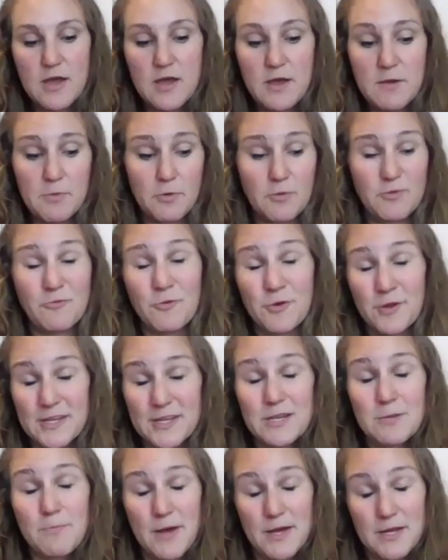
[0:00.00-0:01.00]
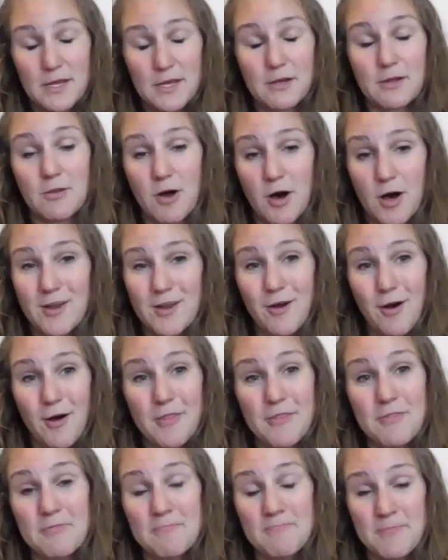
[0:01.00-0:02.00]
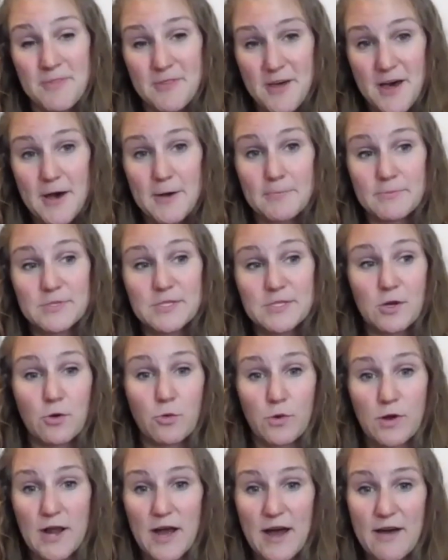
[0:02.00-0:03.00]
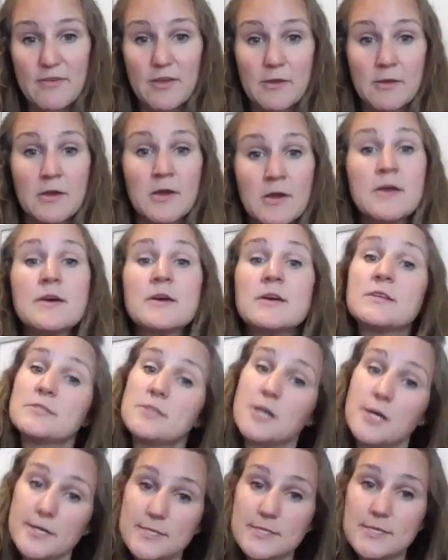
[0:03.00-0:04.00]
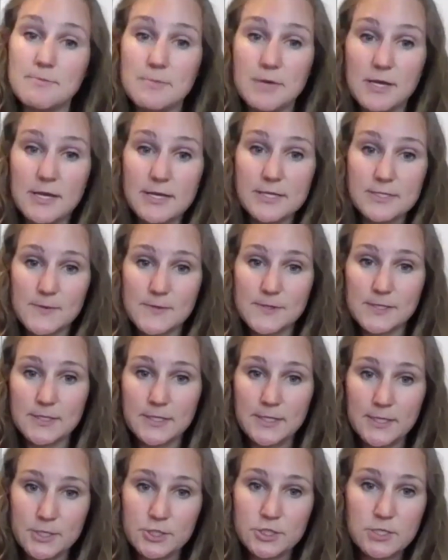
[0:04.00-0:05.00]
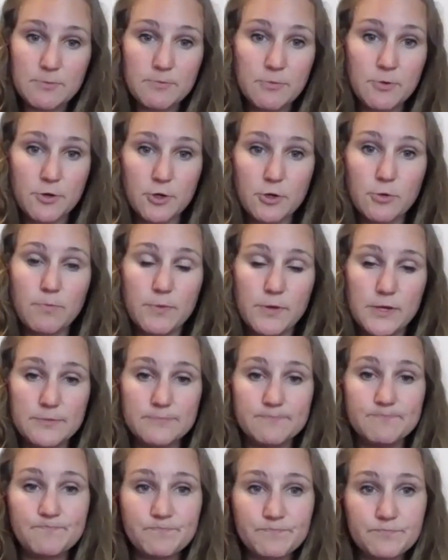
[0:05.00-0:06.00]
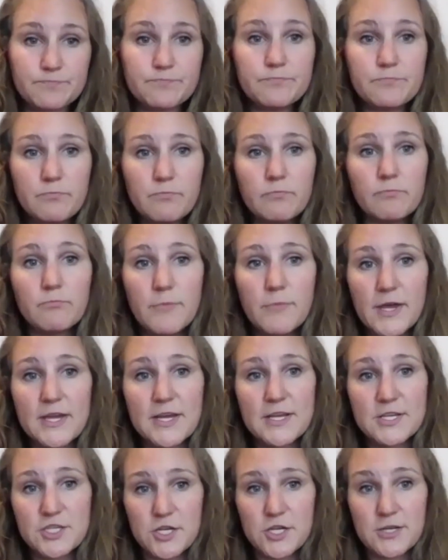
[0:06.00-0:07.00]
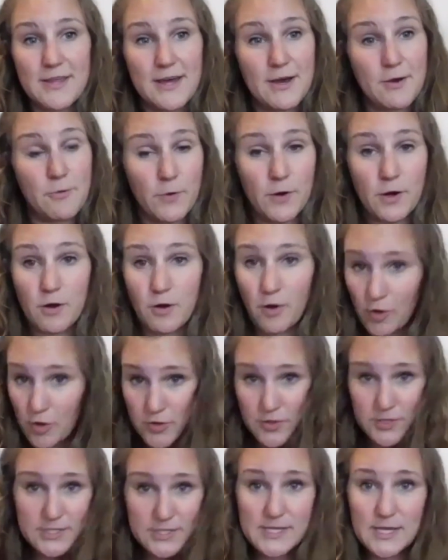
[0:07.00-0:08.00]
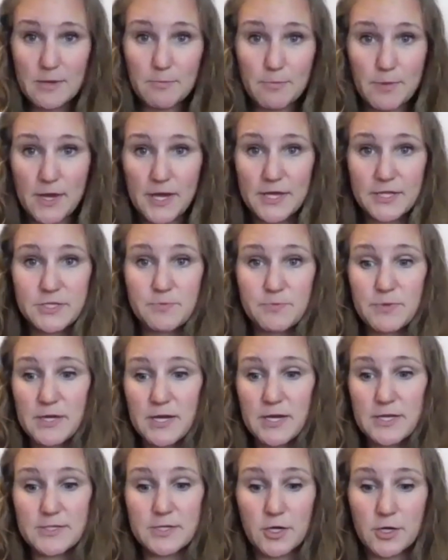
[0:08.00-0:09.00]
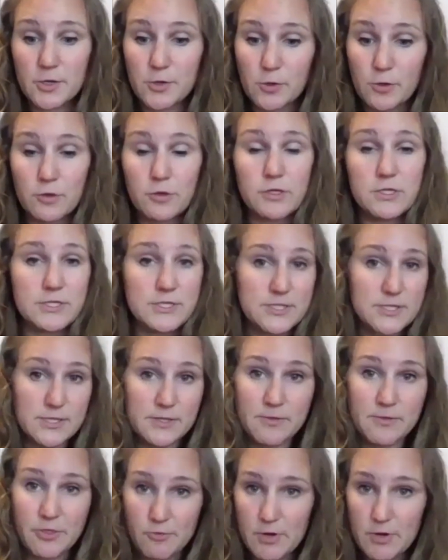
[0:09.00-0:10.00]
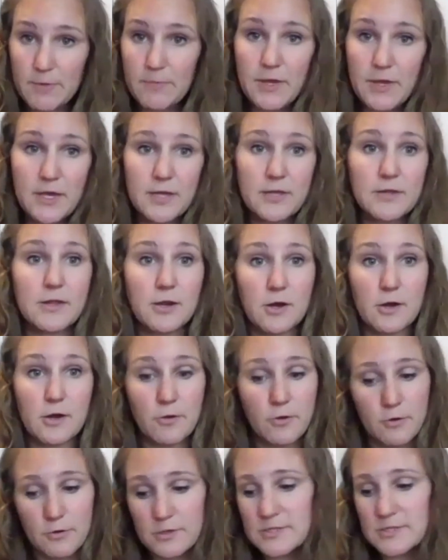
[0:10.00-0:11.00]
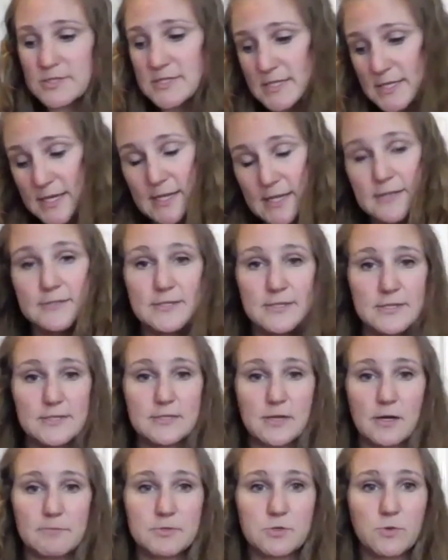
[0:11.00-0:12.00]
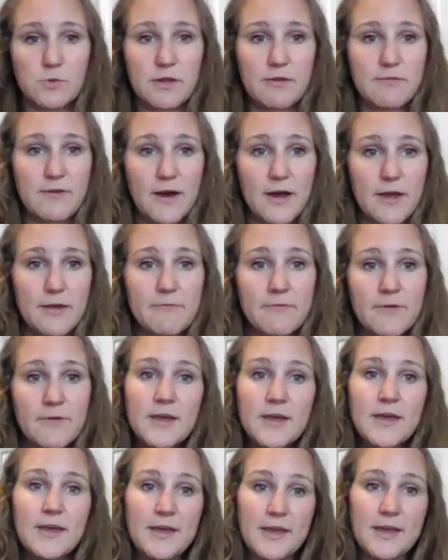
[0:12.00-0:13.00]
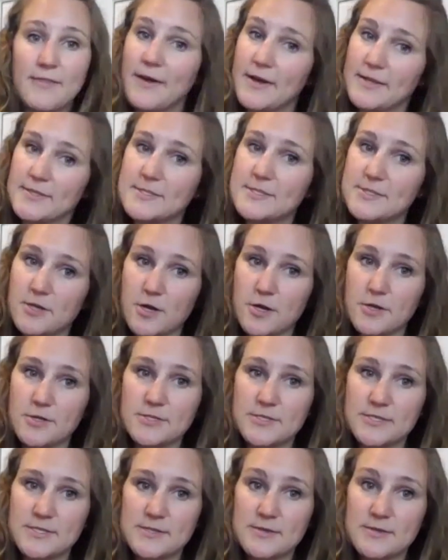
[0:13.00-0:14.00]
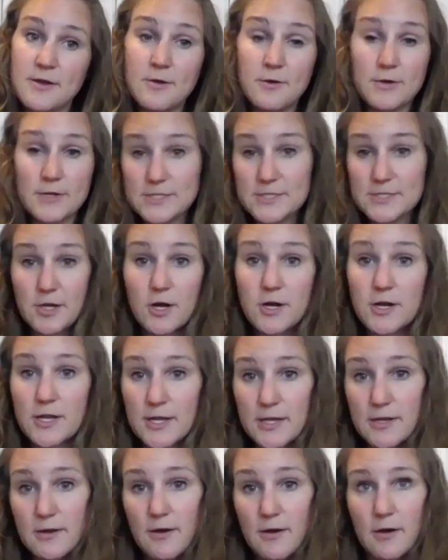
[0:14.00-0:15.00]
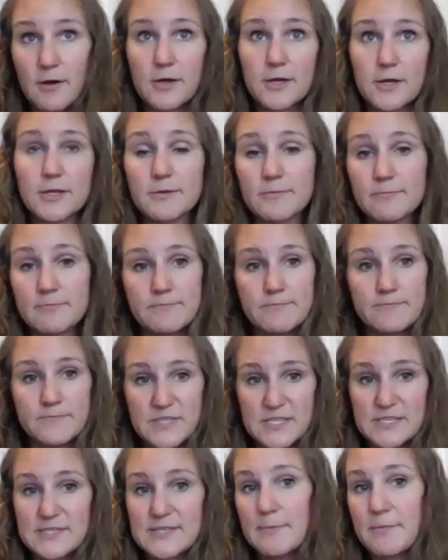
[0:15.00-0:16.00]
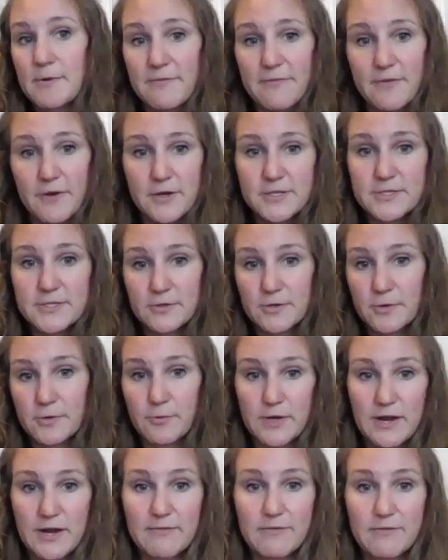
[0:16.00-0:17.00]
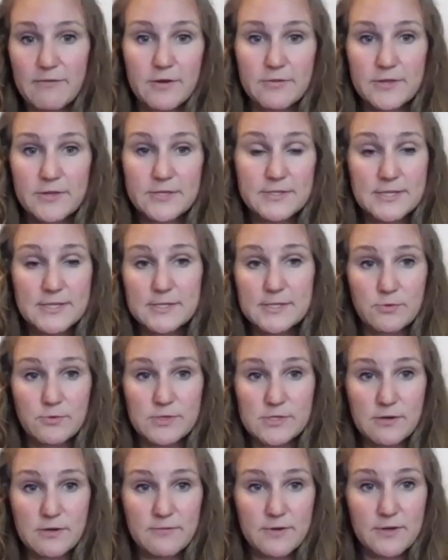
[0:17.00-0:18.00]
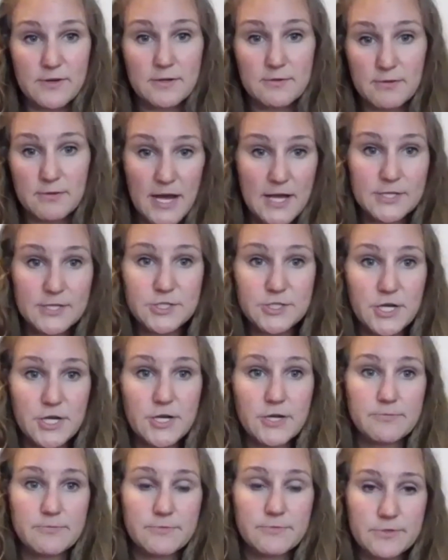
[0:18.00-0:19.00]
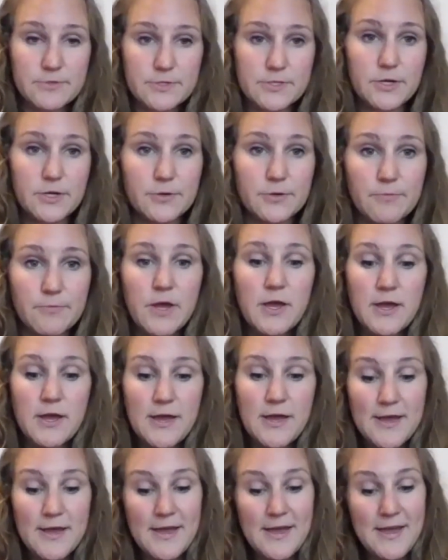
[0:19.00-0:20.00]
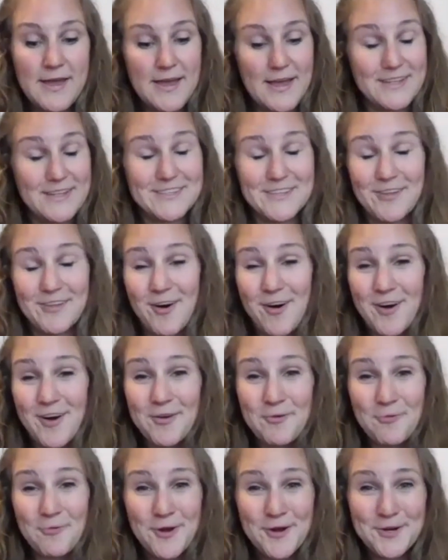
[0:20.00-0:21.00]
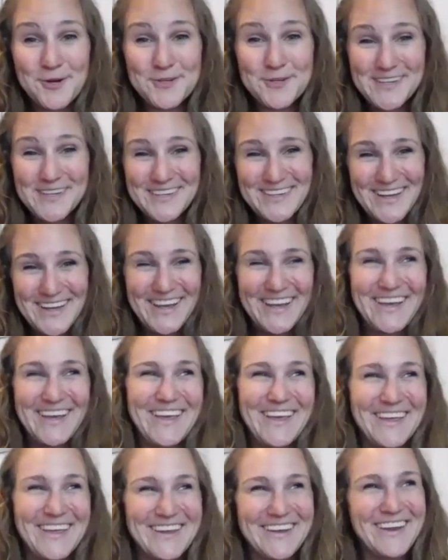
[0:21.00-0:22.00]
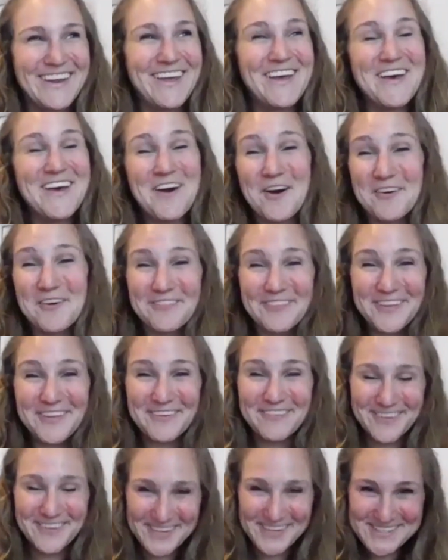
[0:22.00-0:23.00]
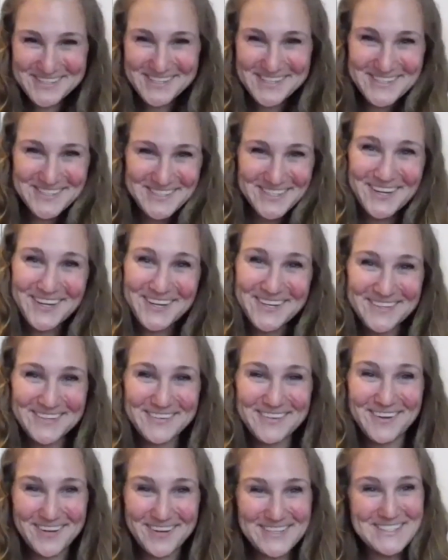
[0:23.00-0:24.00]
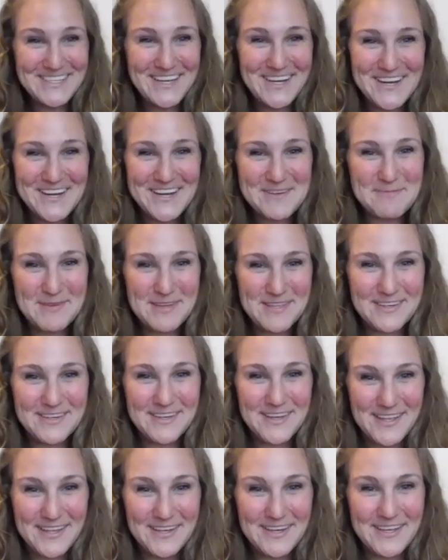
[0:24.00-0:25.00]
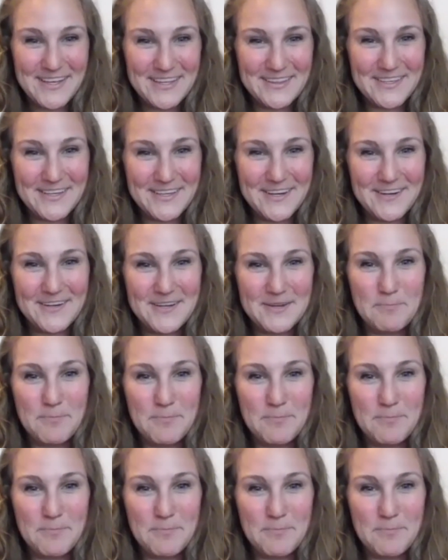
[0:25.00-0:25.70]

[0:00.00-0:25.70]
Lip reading: We're really depending a lot on them. So we're having talks and meetings with the leadership group and making sure that we're all on the same page, because our goal is to three-peat and our goal is to get into the top 25. And it started on December 1st or whenever the season was over last year. So it's a long road and hopefully we'll get to start on time and get there.